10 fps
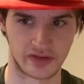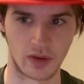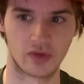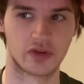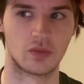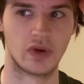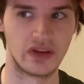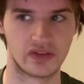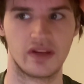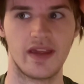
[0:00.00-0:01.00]
There was a
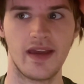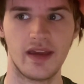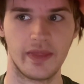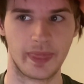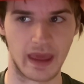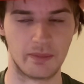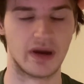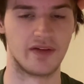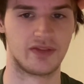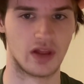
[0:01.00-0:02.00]
reason that
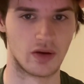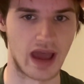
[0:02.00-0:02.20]
Buffalo,